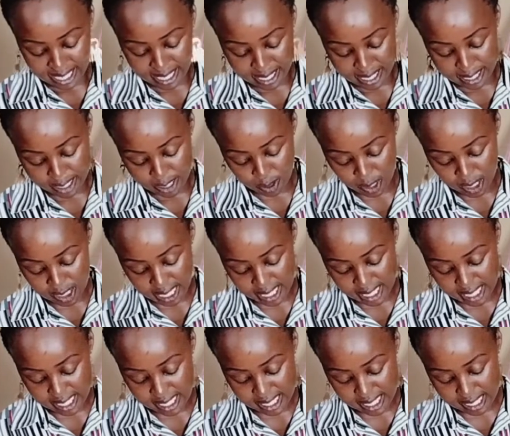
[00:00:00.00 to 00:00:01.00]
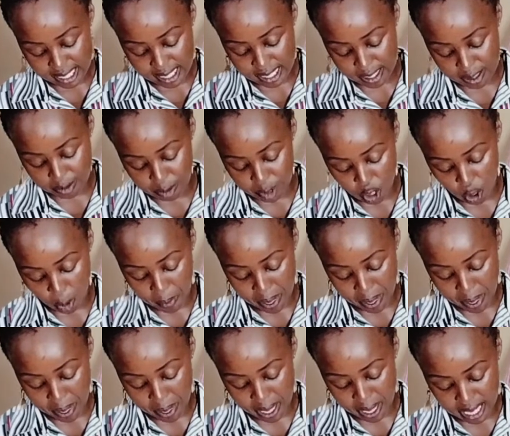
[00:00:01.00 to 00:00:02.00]
salt, normally I
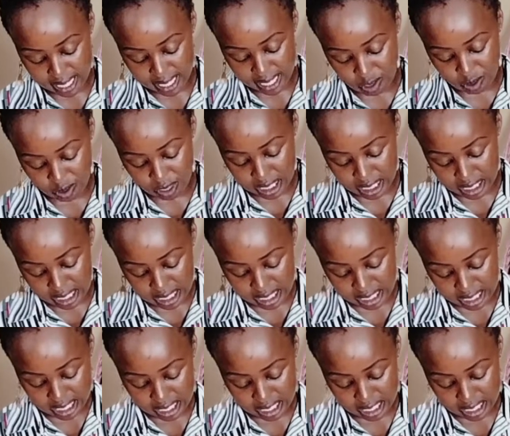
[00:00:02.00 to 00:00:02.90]
just do this.